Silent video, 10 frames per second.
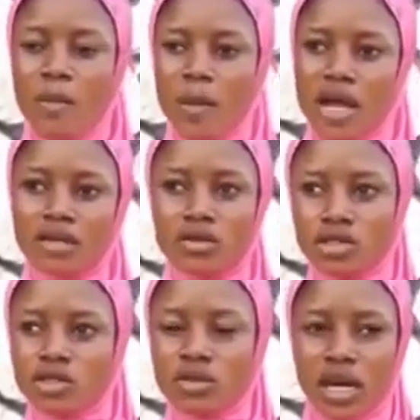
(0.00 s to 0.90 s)
so
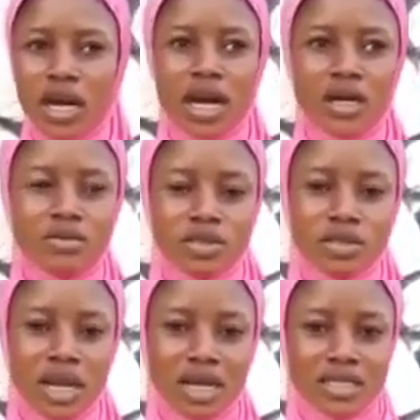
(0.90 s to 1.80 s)
that you will hear
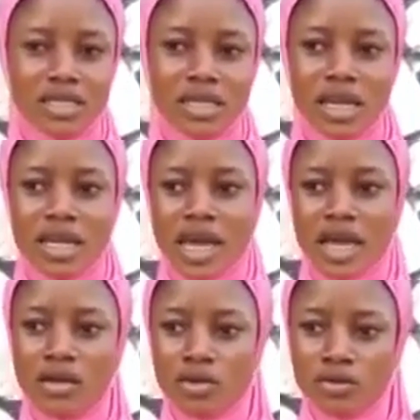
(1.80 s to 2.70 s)
directly
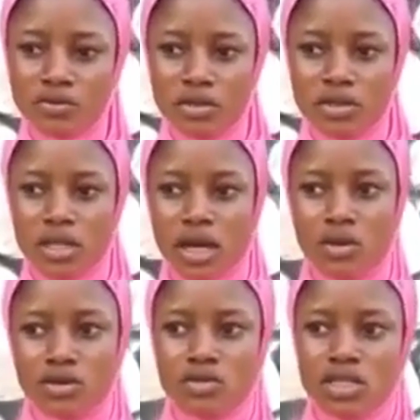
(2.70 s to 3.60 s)
from
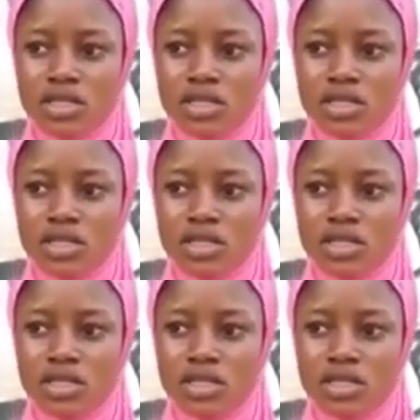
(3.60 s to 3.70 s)
Barakat